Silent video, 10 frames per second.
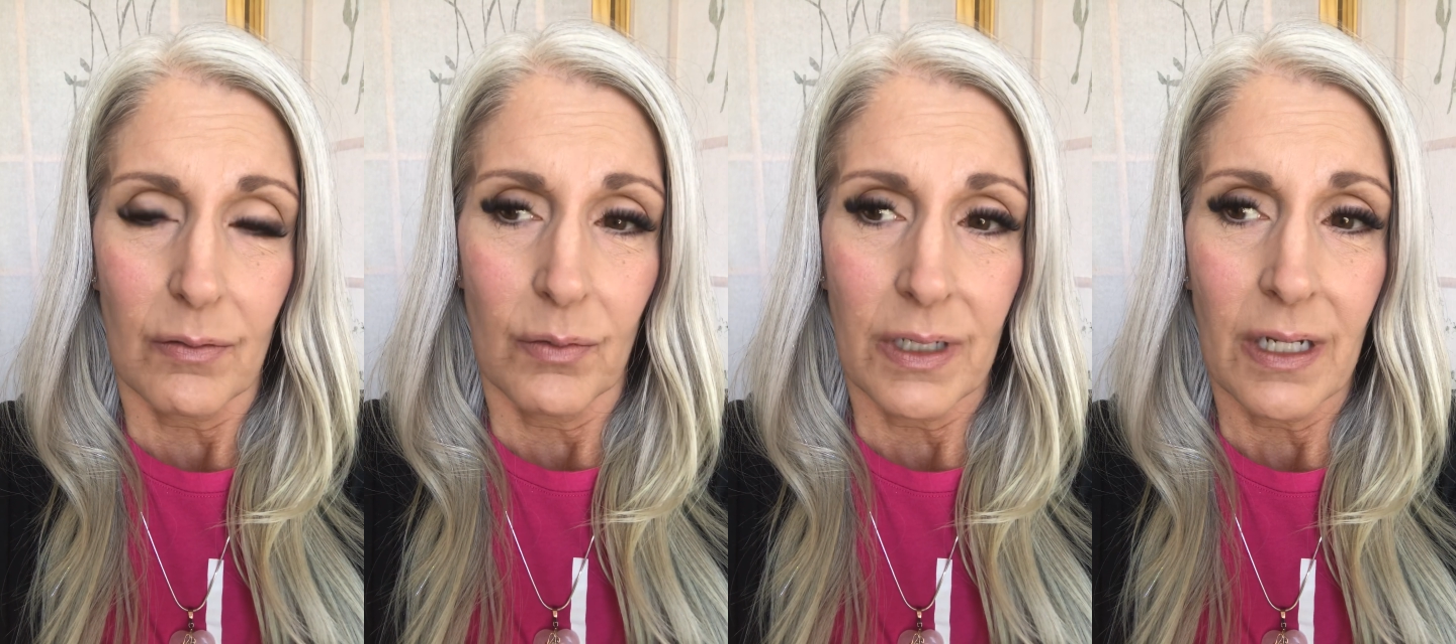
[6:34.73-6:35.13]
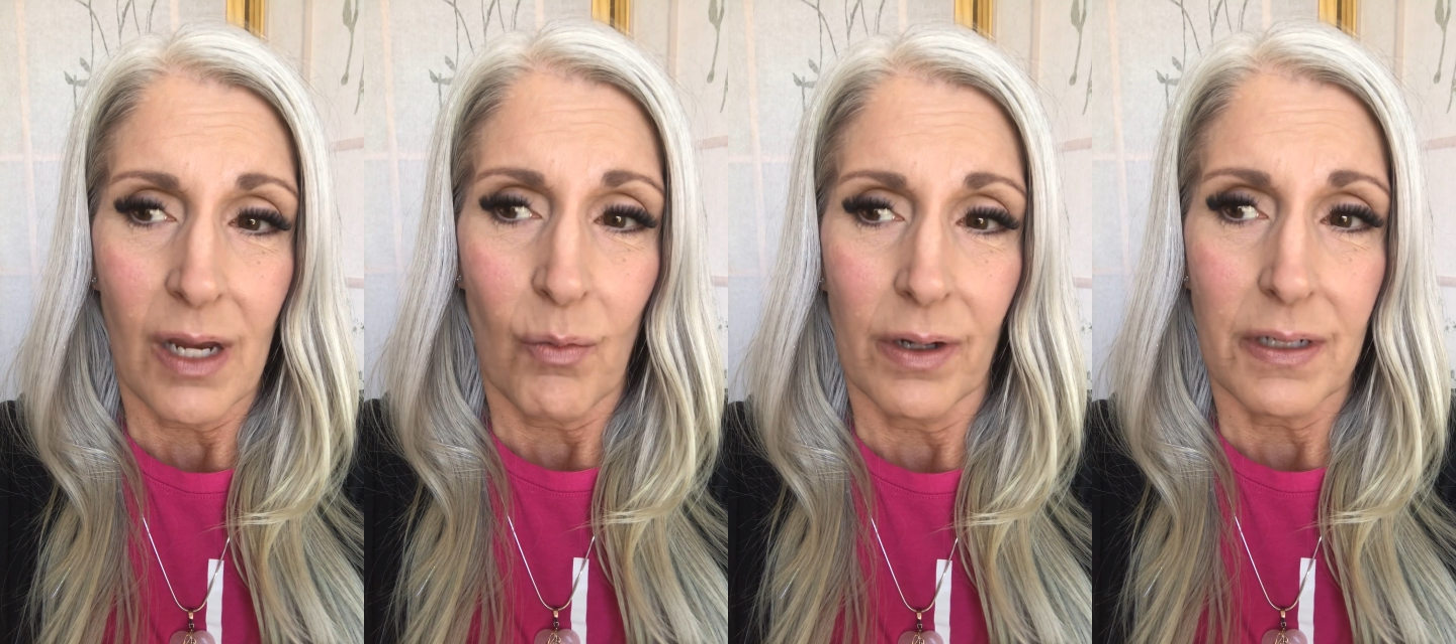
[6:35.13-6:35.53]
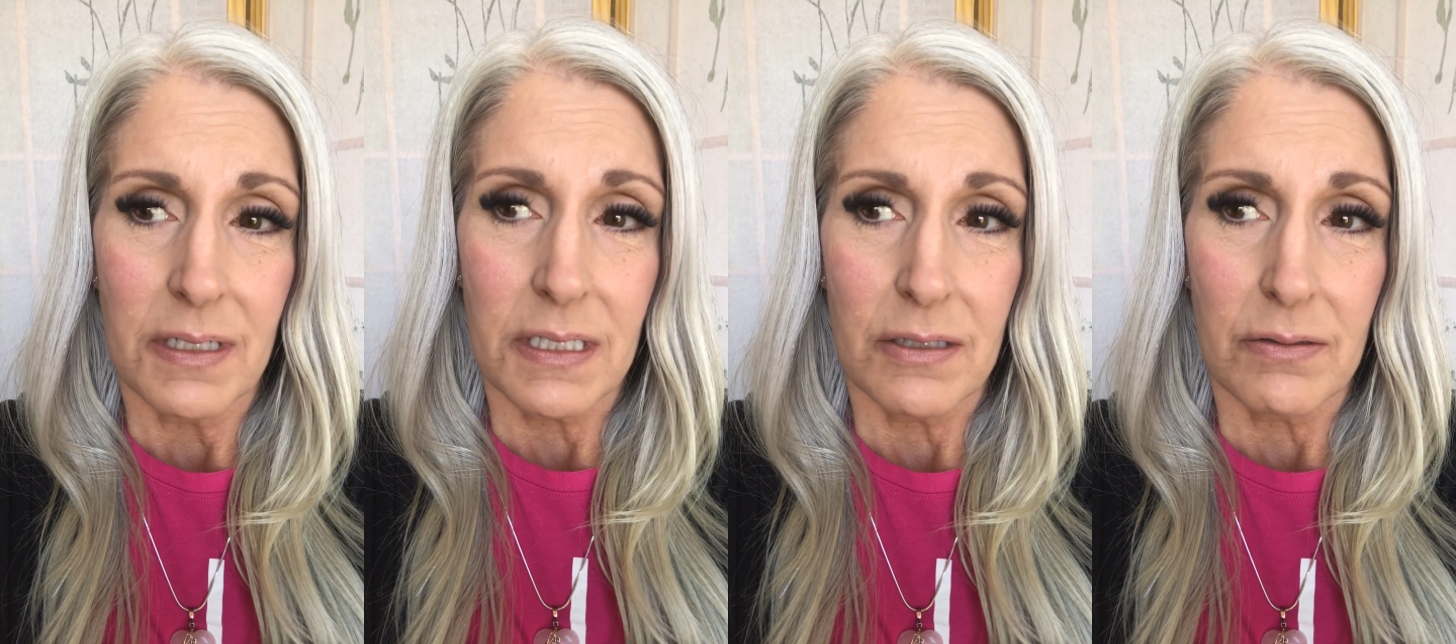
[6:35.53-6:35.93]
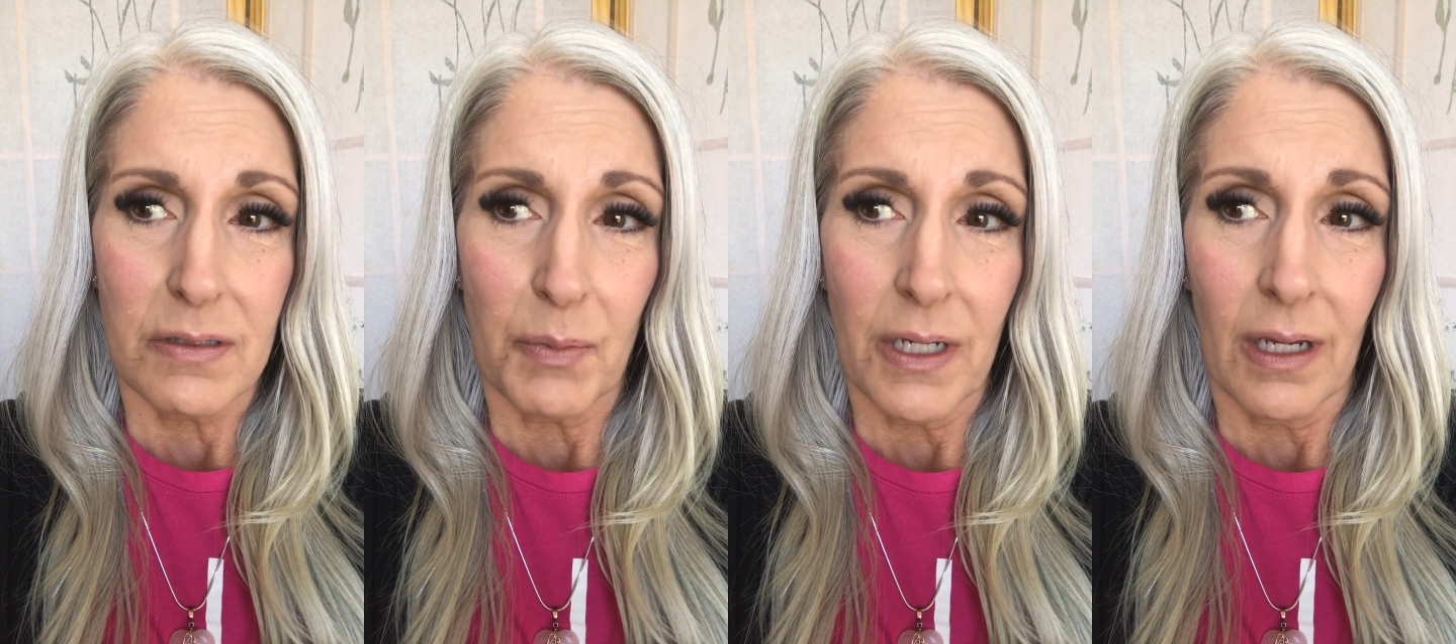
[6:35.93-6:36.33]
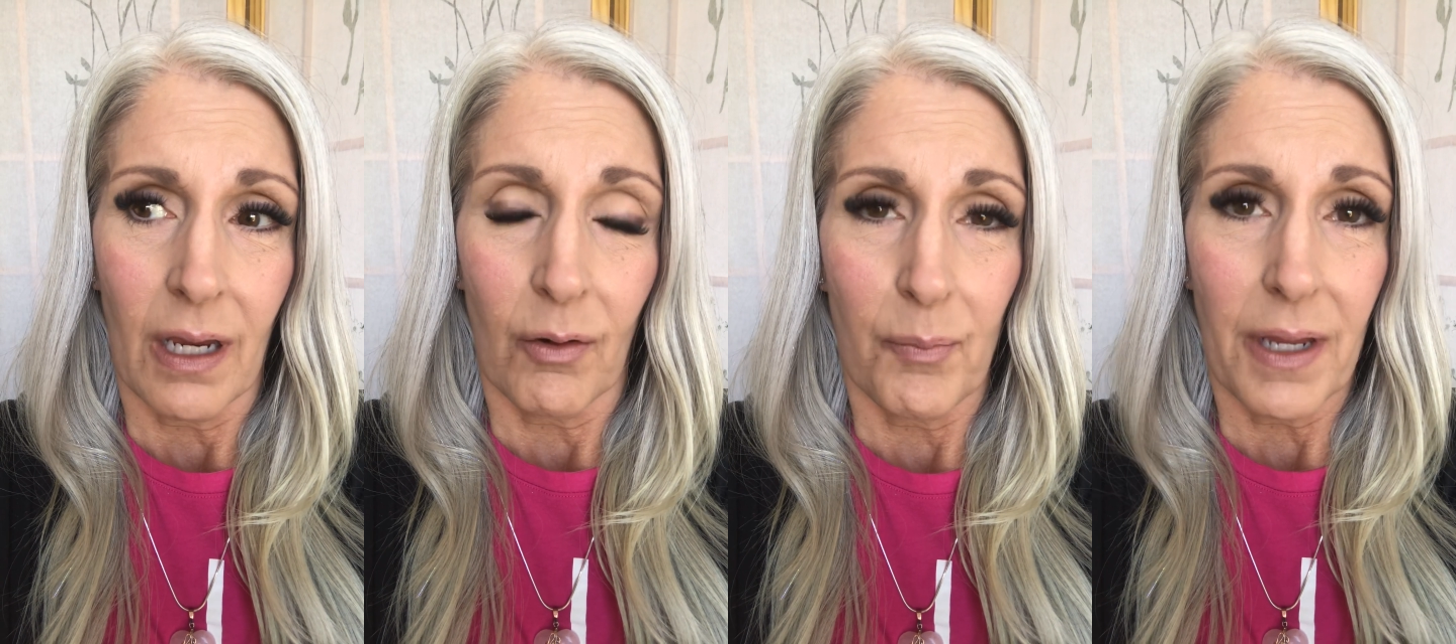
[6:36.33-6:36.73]
when anyone is
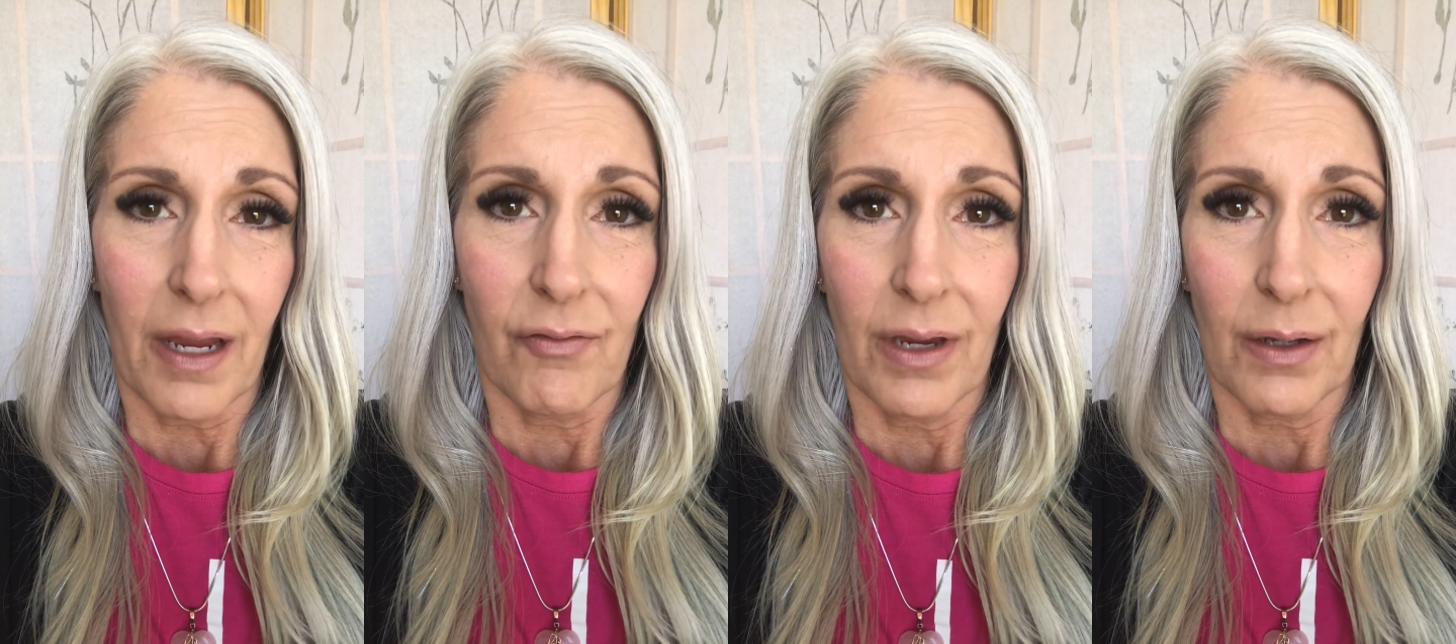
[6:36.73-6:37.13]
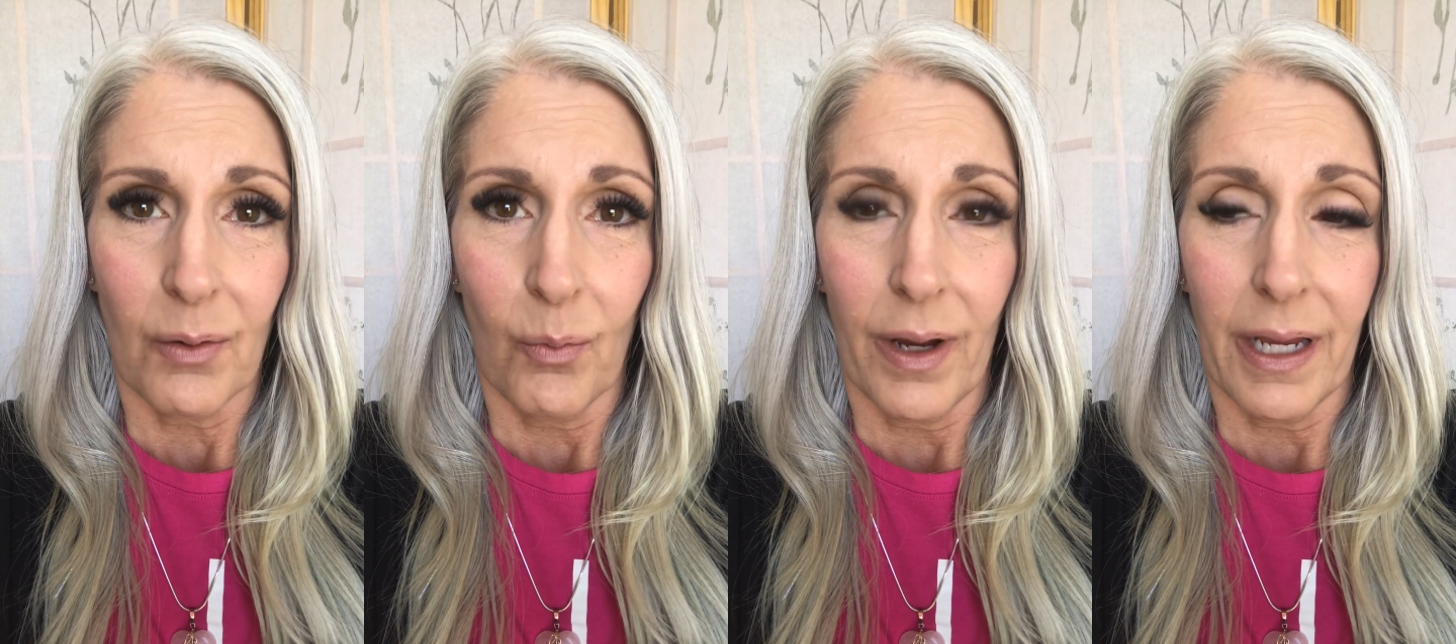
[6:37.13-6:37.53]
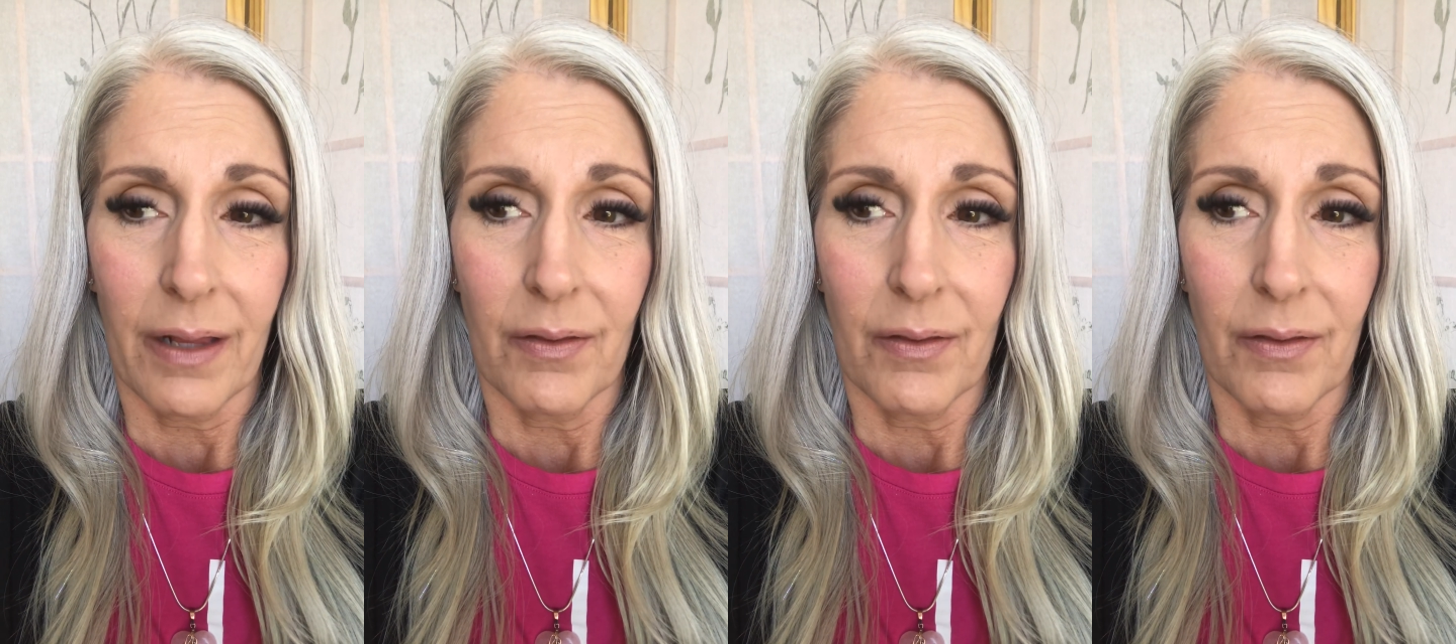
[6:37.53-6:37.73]
speaking or behaving in a way